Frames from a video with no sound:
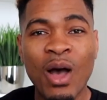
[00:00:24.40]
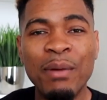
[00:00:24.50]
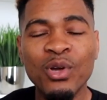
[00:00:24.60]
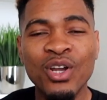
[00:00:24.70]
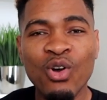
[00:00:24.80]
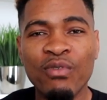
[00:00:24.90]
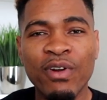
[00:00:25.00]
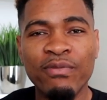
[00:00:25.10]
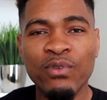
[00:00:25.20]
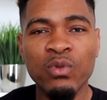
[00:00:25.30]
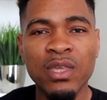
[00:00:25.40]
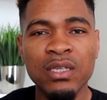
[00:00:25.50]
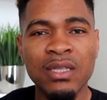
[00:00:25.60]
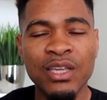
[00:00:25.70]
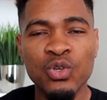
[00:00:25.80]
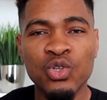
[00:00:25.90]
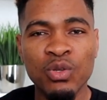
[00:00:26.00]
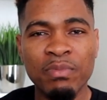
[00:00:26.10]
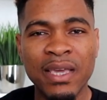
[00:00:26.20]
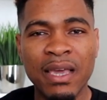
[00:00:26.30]
I'm going to go over a few things that you
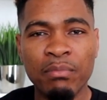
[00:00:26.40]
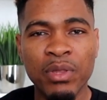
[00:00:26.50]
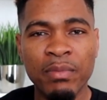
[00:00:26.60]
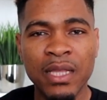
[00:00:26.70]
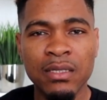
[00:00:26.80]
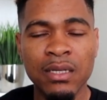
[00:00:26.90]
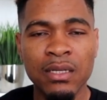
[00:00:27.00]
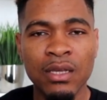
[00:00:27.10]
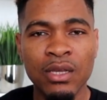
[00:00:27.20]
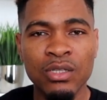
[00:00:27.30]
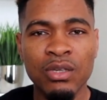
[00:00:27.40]
should be implementing